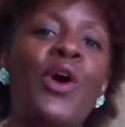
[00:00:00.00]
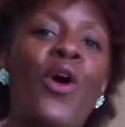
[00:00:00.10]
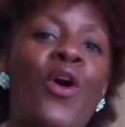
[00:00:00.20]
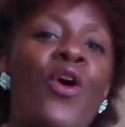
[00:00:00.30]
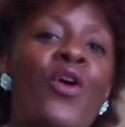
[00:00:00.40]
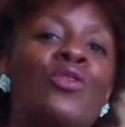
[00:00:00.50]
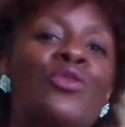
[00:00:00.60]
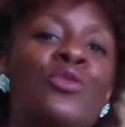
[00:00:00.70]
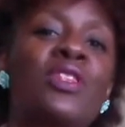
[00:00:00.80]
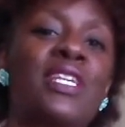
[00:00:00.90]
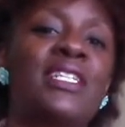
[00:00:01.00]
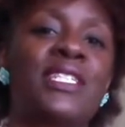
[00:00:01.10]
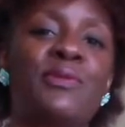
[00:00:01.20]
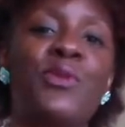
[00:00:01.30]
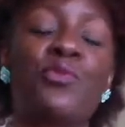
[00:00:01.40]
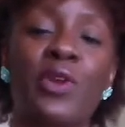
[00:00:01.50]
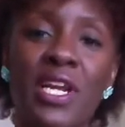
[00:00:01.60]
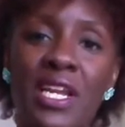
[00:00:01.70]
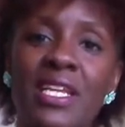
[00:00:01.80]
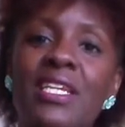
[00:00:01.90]
all do the things that we
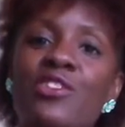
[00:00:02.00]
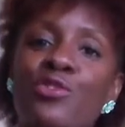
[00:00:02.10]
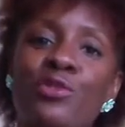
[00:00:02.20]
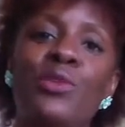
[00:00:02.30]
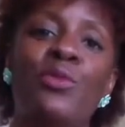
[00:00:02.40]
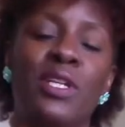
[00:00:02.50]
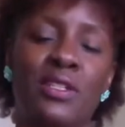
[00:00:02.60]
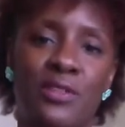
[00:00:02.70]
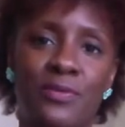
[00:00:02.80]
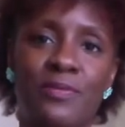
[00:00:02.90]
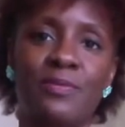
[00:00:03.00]
really and truly want to do.